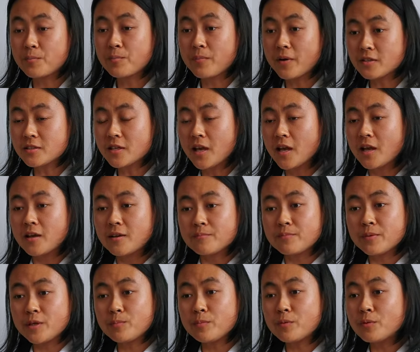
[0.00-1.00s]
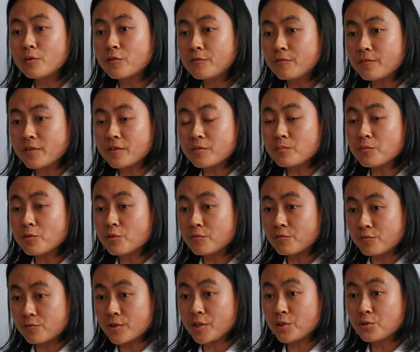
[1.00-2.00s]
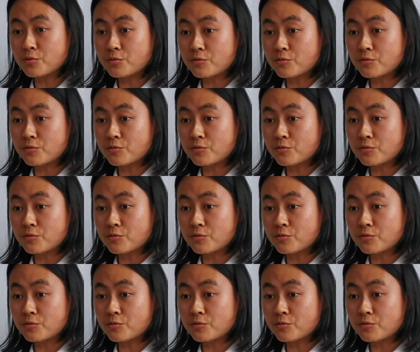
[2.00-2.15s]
But people feel more free